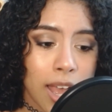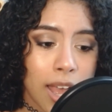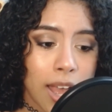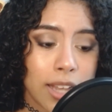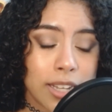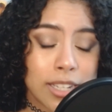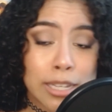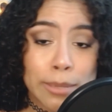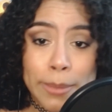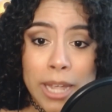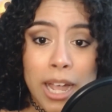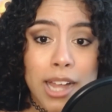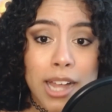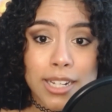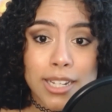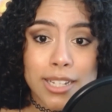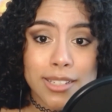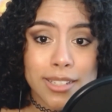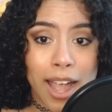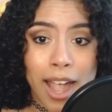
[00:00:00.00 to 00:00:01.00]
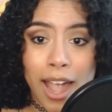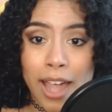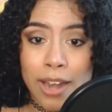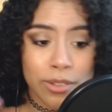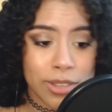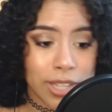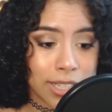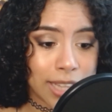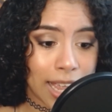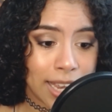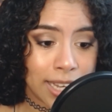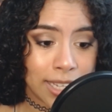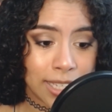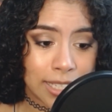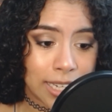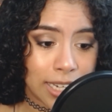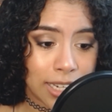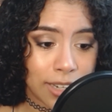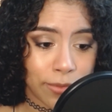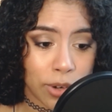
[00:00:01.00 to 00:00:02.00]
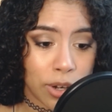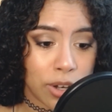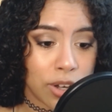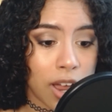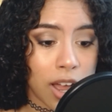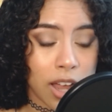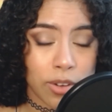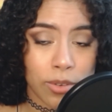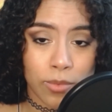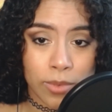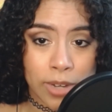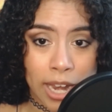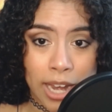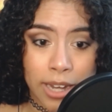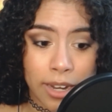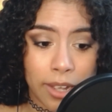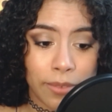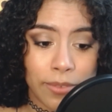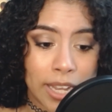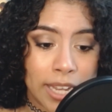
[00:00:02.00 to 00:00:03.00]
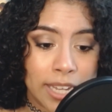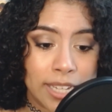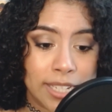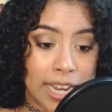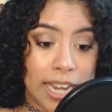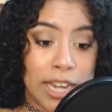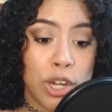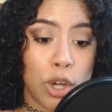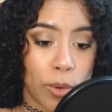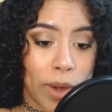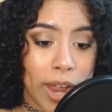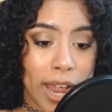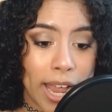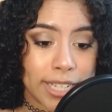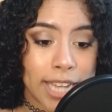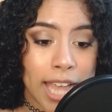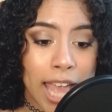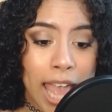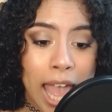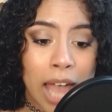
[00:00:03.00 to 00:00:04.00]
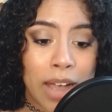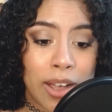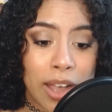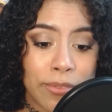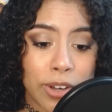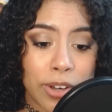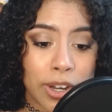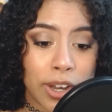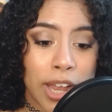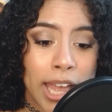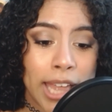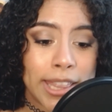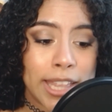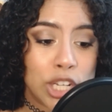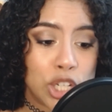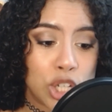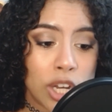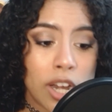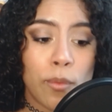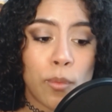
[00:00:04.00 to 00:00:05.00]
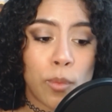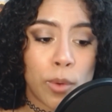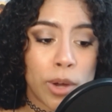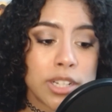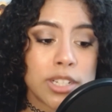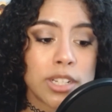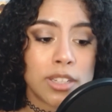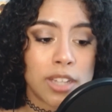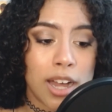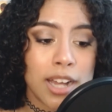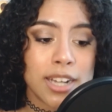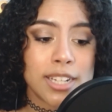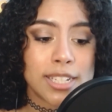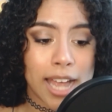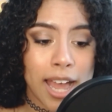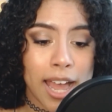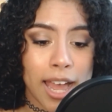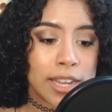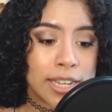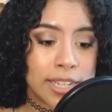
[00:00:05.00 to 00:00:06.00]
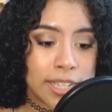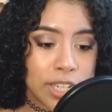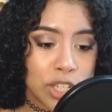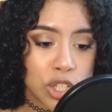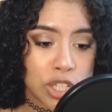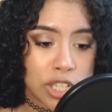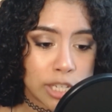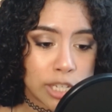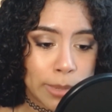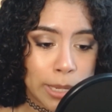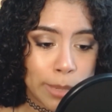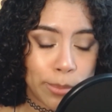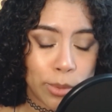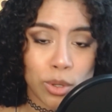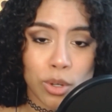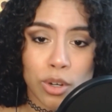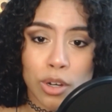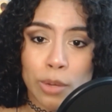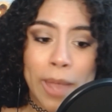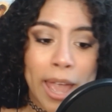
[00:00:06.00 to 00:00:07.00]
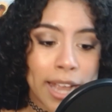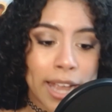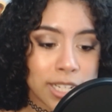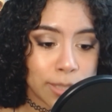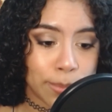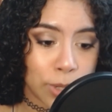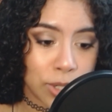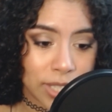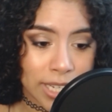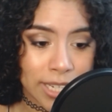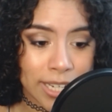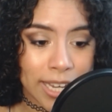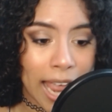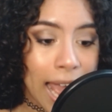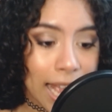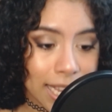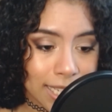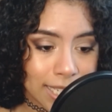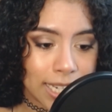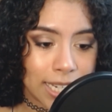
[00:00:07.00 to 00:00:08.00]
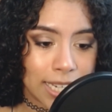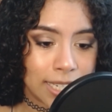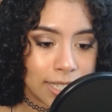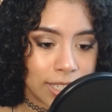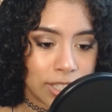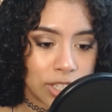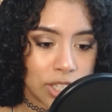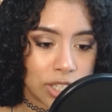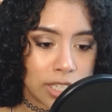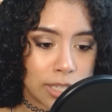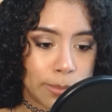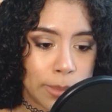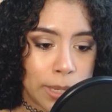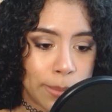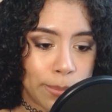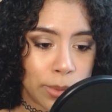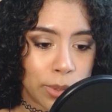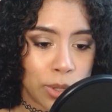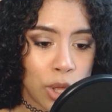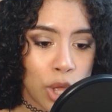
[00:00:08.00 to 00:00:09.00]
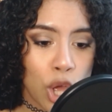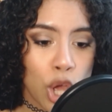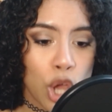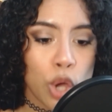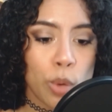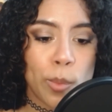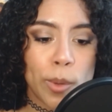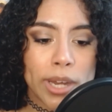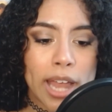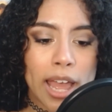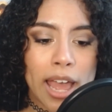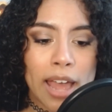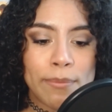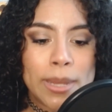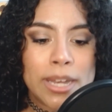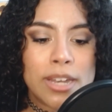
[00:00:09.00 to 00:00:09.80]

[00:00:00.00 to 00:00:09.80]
to be honest, I don't think that instinct for a non-native is incorrect. However, they should have worked alongside Indigenous people or experts in casting Indigenous people who would have been